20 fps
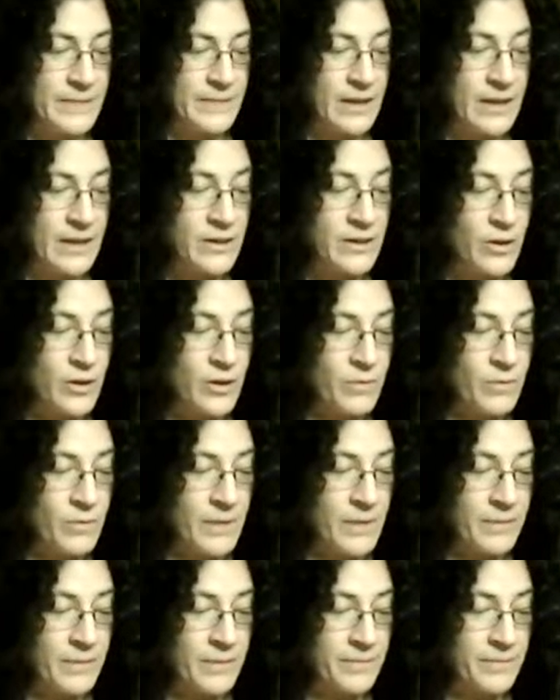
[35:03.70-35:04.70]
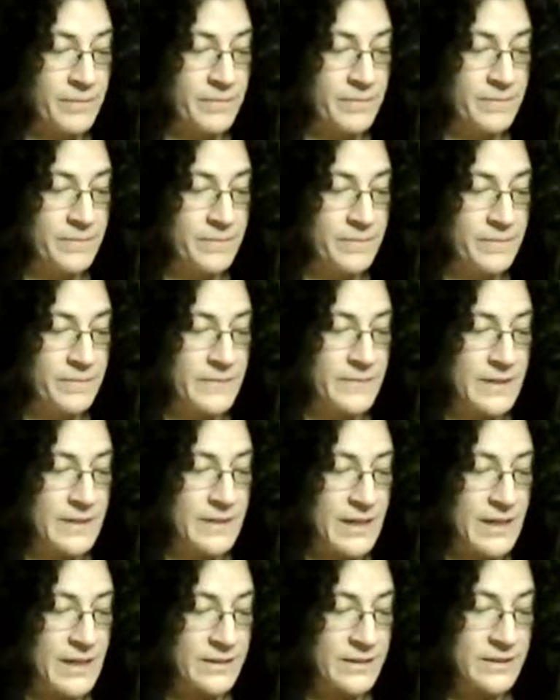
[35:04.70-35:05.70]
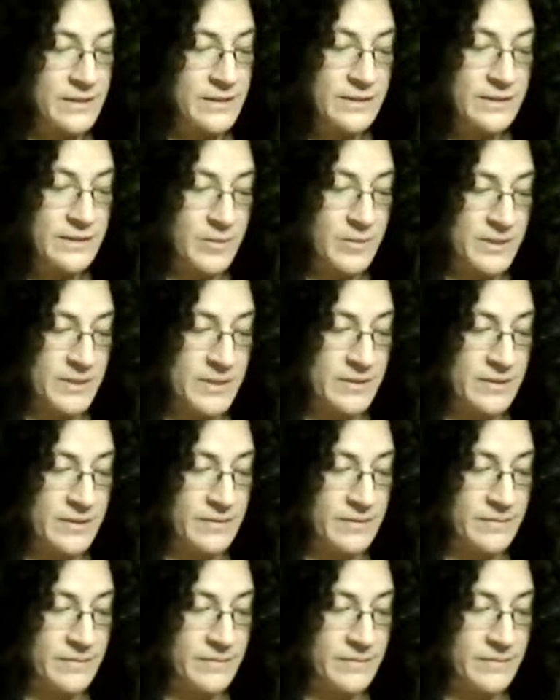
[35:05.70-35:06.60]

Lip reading: "No, ma'am, Esther Summerson."